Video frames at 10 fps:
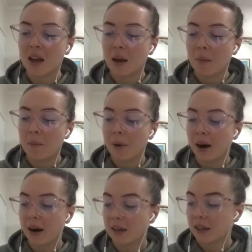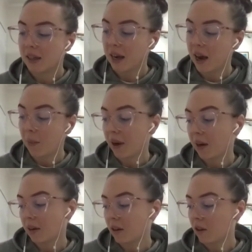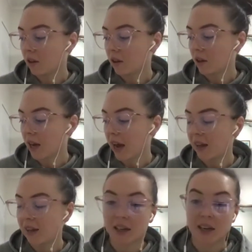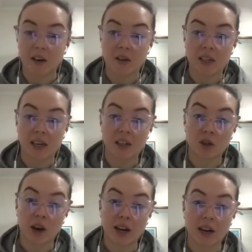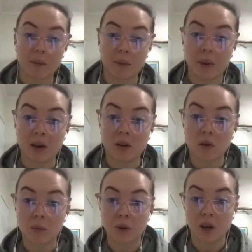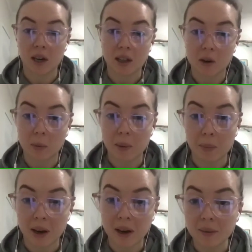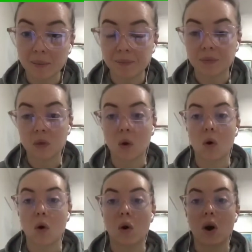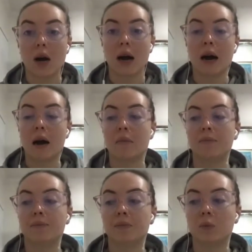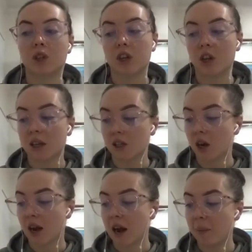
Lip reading: But yeah, I mean, the answer here is either training up the medical community a little bit better, or, which I don't think is going to happen,